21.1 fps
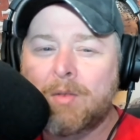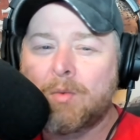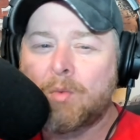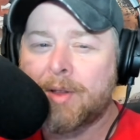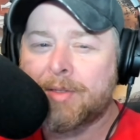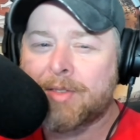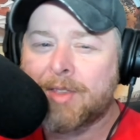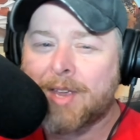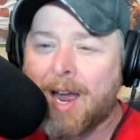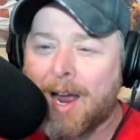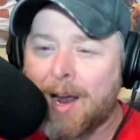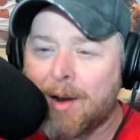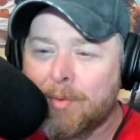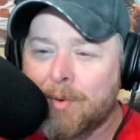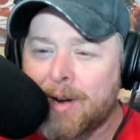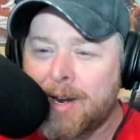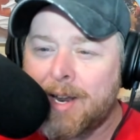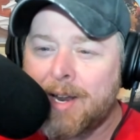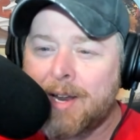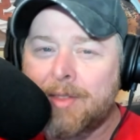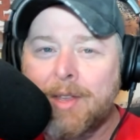with
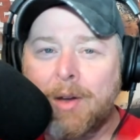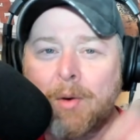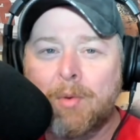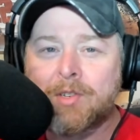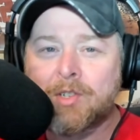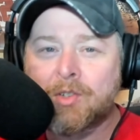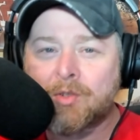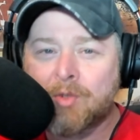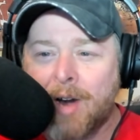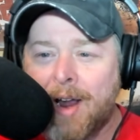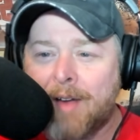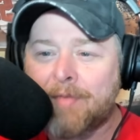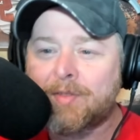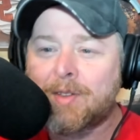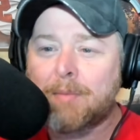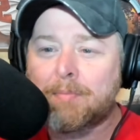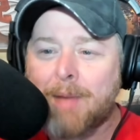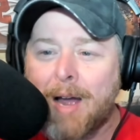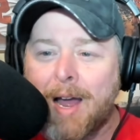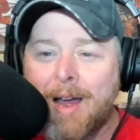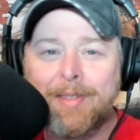Kyrie that was
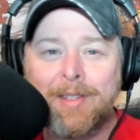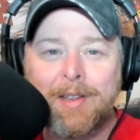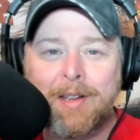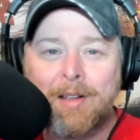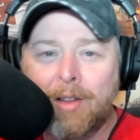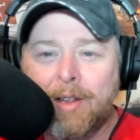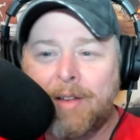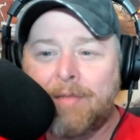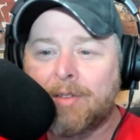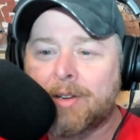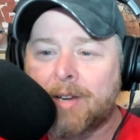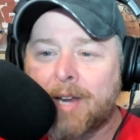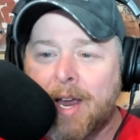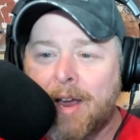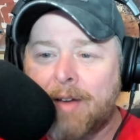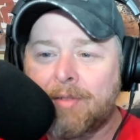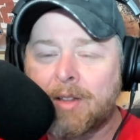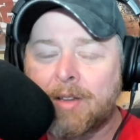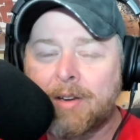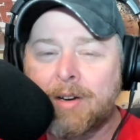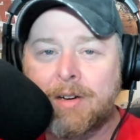drafted by the Cleveland
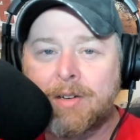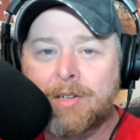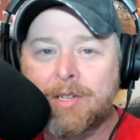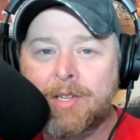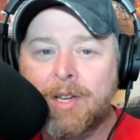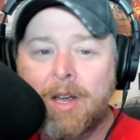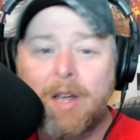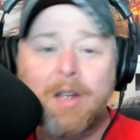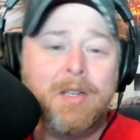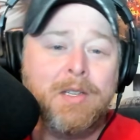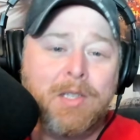Cavaliers.